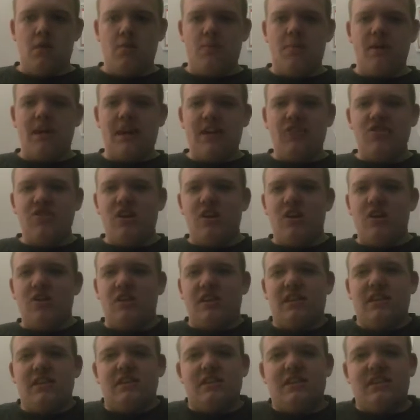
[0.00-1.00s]
But as you all
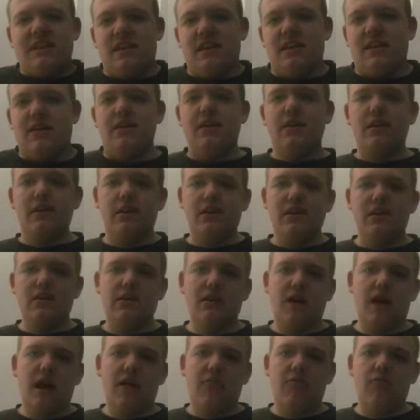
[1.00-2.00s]
can see,
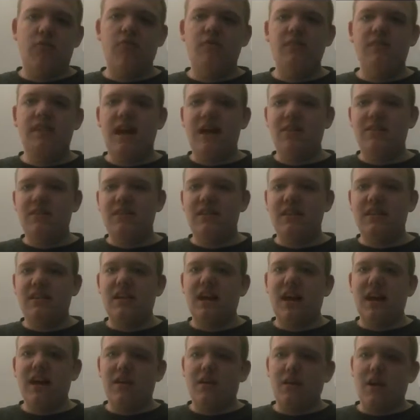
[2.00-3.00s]
I wrote down in the
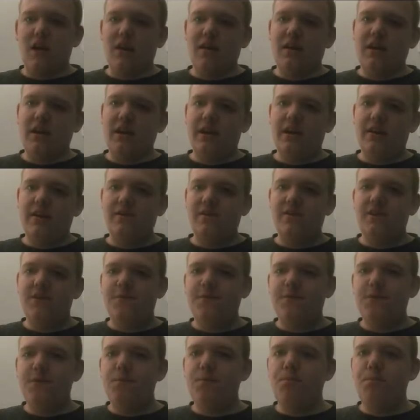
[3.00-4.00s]
dialogue here
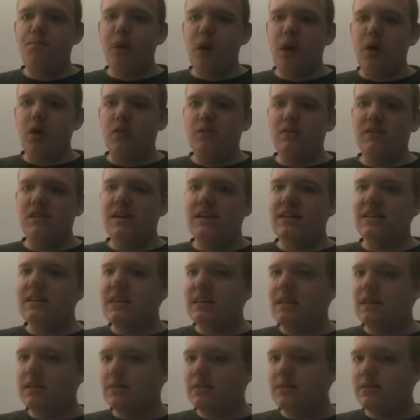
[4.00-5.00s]
different bottle
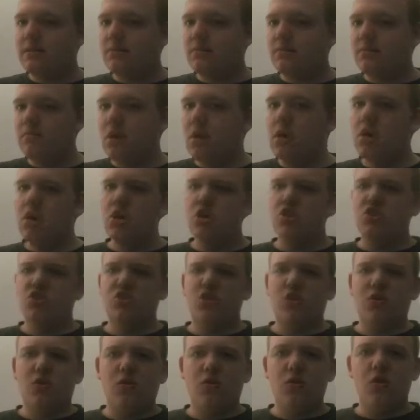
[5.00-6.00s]
techniques.
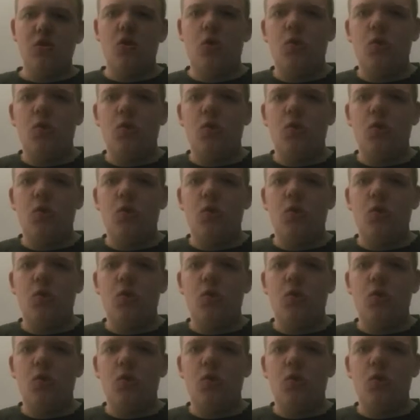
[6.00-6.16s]
So,